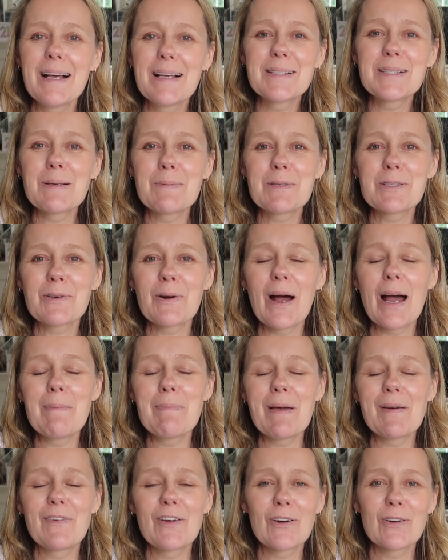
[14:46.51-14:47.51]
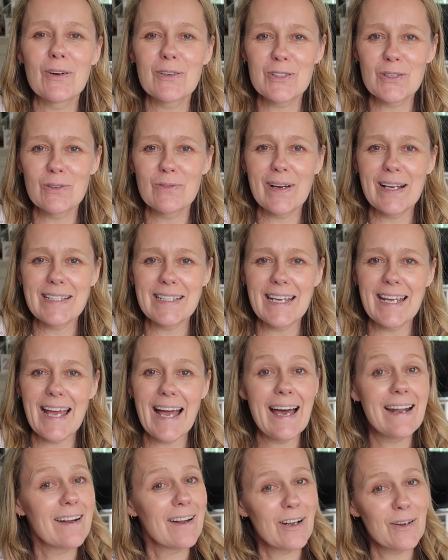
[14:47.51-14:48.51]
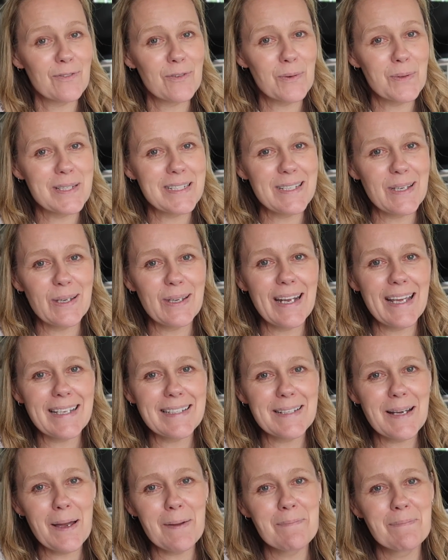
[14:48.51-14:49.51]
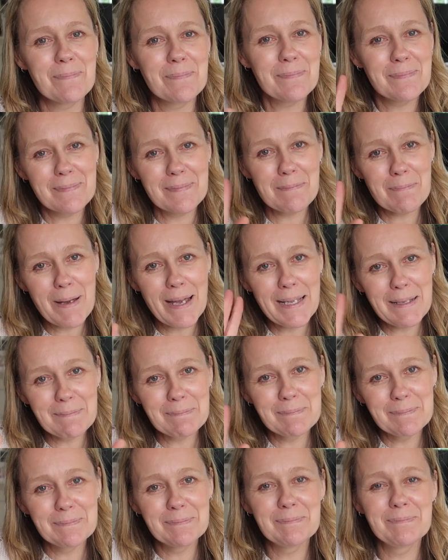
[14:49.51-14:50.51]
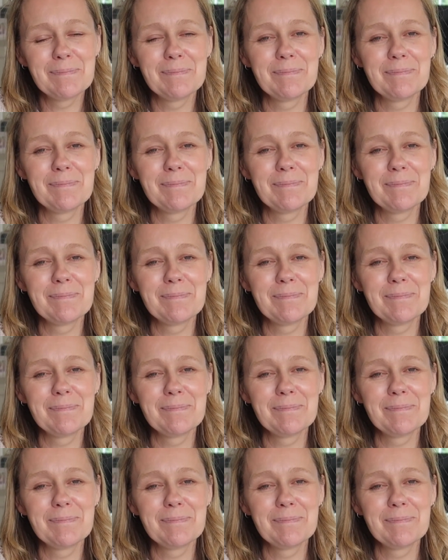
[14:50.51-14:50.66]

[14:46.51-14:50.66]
subscribe if you're not already, and I look forward to seeing you next time. Bye.